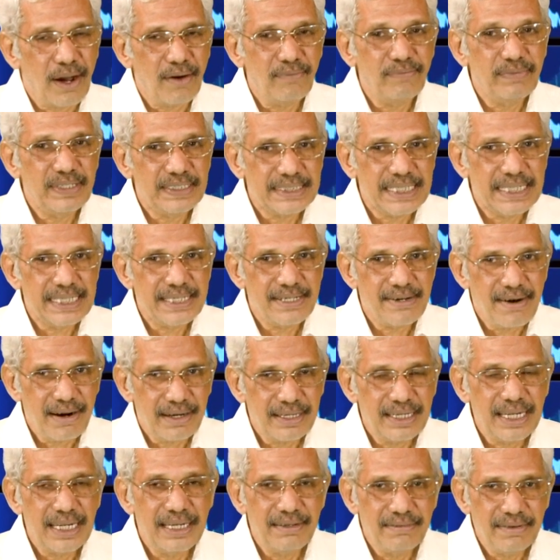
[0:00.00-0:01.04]
obviously
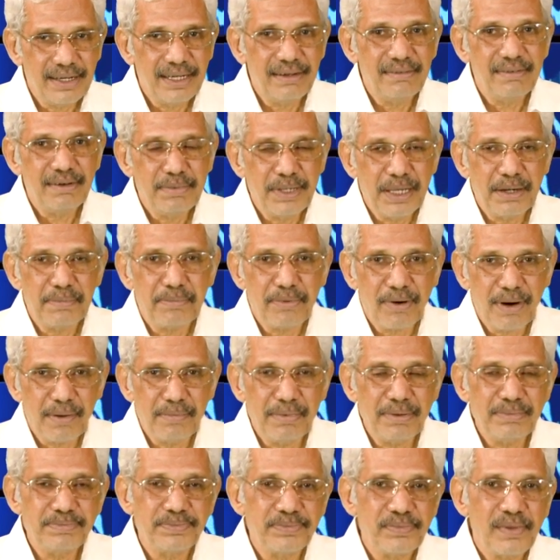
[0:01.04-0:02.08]
drug delivery will be a
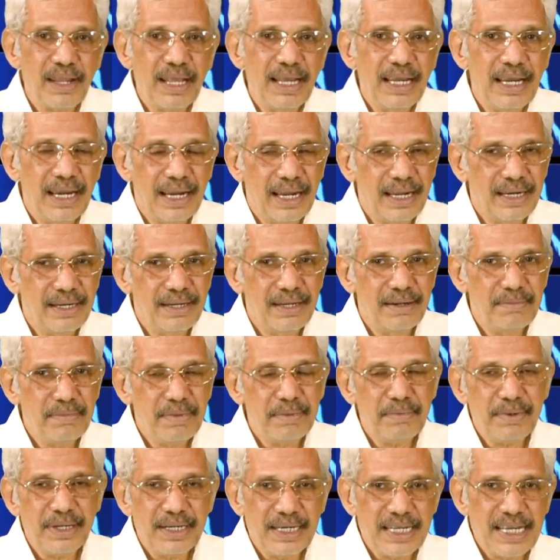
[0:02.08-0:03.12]
problem, and
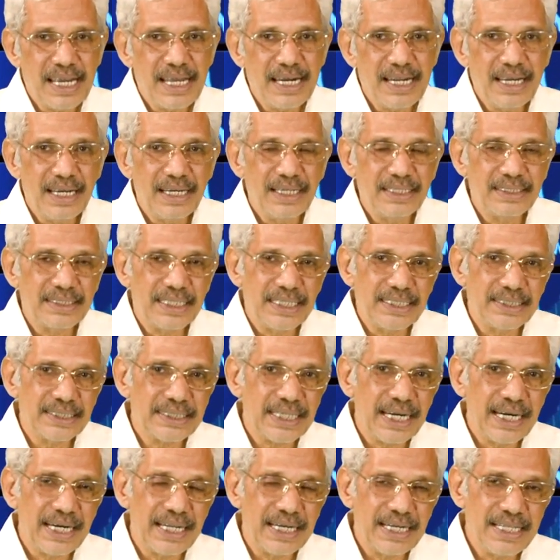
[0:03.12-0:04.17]
remember DNA is
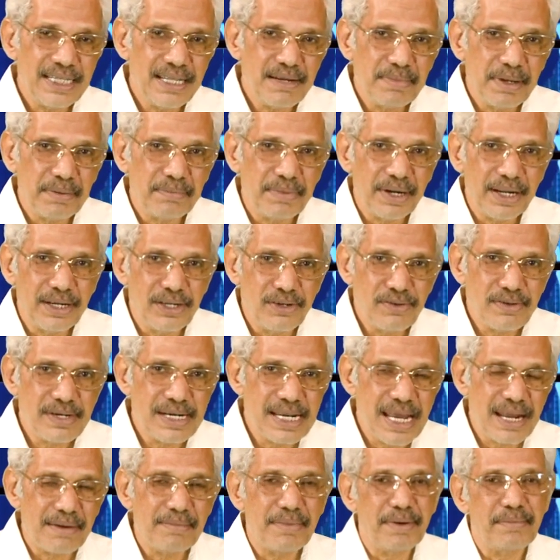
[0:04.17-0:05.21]
inside another membrane,
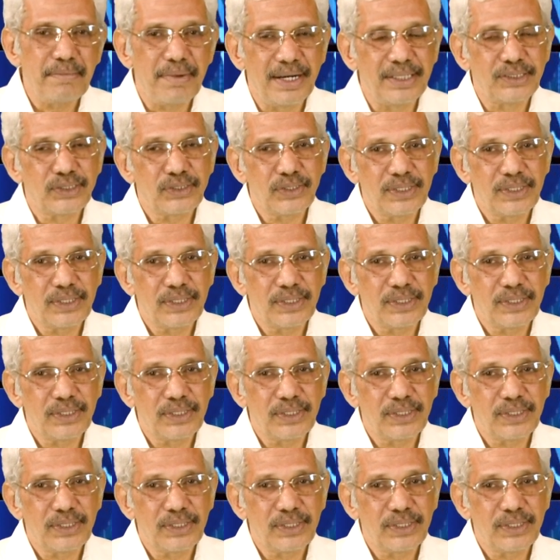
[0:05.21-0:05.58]
nuclear membrane.